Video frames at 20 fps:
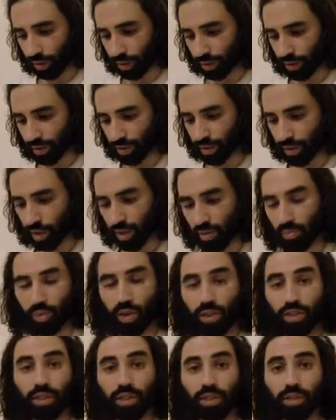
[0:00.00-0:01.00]
peace and
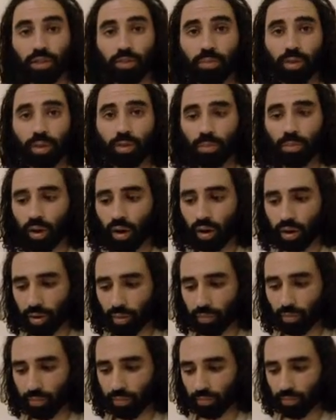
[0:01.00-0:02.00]
blessings be upon
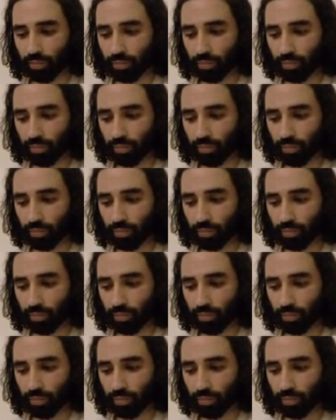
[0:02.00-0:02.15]
him.